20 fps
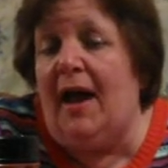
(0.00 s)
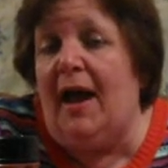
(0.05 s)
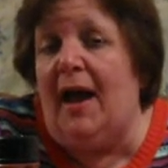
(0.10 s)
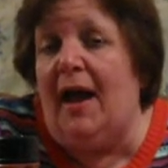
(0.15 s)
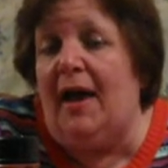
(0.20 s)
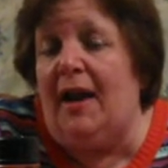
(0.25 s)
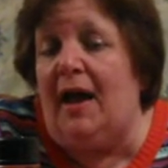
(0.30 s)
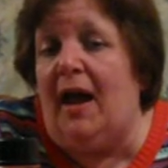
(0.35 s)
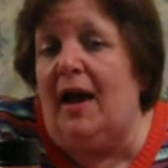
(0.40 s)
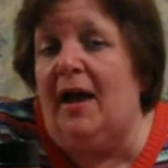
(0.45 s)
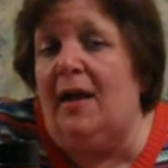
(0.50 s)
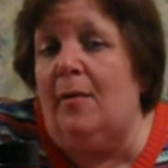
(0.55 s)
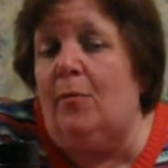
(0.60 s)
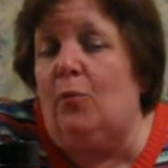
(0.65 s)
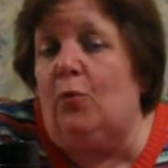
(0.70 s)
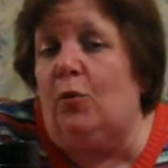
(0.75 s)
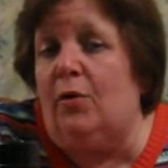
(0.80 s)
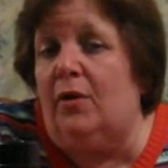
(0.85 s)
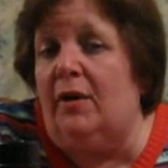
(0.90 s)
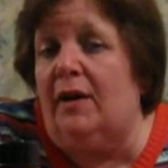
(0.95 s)
and I
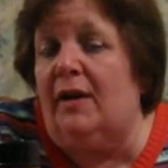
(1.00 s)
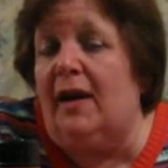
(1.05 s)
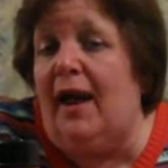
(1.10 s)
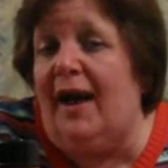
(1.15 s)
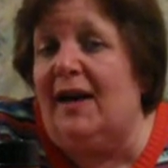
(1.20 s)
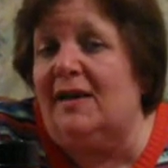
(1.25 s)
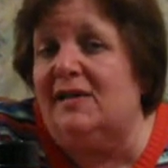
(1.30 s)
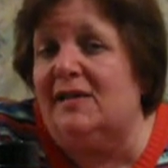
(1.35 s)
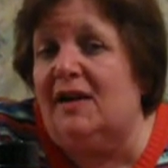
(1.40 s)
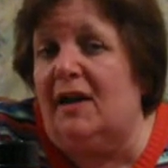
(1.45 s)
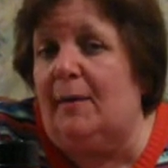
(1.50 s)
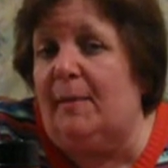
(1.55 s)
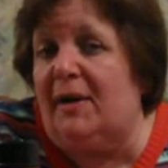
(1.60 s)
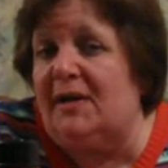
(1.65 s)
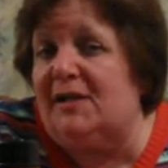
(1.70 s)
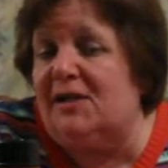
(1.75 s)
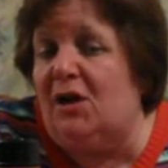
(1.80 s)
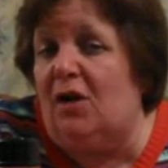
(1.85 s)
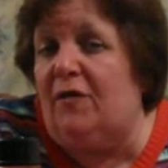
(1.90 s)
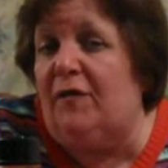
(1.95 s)
am really asking
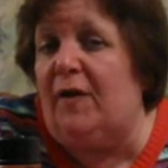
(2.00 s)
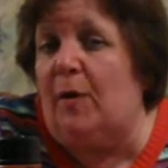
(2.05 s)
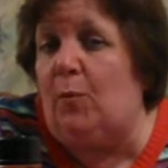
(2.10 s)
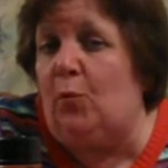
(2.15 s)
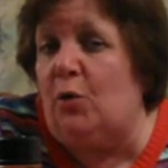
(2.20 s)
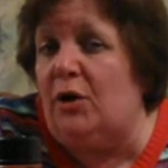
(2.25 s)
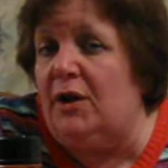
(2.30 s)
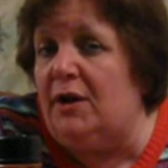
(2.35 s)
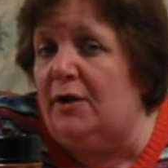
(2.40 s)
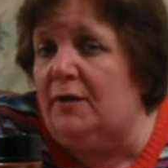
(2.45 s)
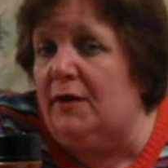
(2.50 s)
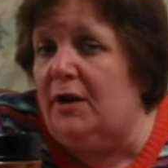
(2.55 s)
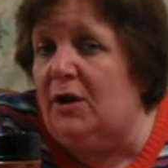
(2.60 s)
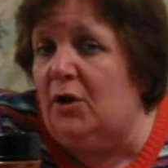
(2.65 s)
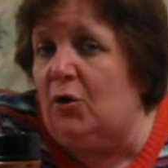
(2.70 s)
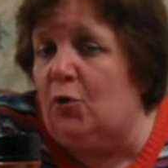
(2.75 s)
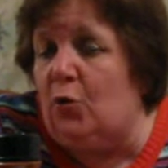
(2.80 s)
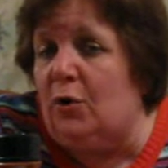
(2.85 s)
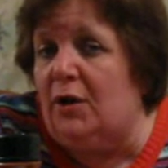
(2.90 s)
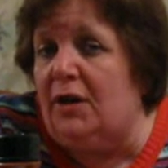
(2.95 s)
myself, I'm reading the
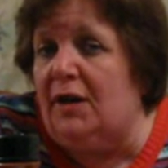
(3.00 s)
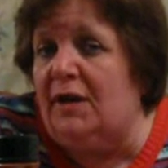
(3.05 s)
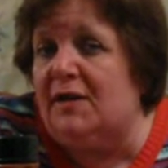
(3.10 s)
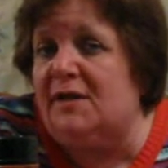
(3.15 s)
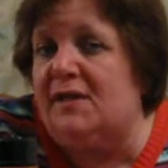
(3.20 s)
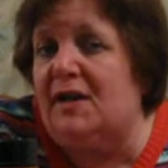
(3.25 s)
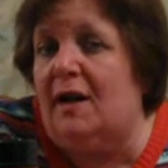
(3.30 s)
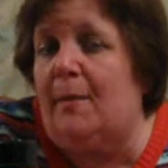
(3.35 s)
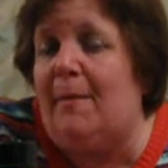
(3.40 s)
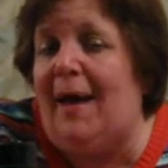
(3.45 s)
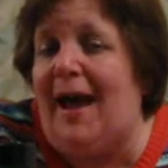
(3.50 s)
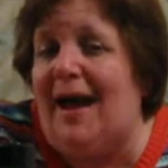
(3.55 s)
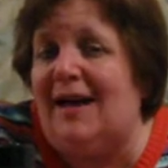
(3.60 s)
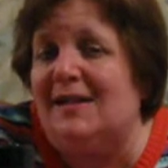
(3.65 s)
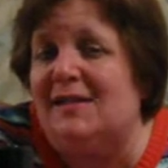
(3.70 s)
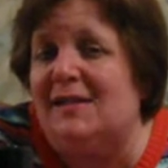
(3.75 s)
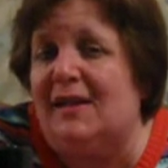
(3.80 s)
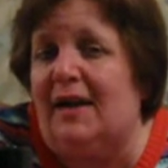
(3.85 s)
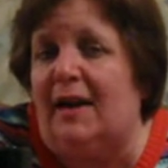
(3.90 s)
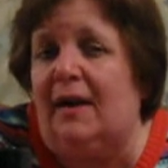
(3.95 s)
ingredients and I'm
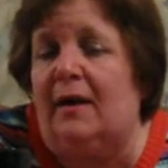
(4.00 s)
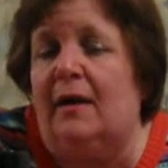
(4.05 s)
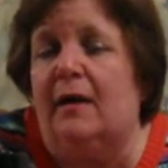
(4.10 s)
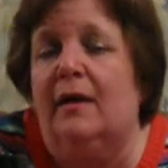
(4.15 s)
asking,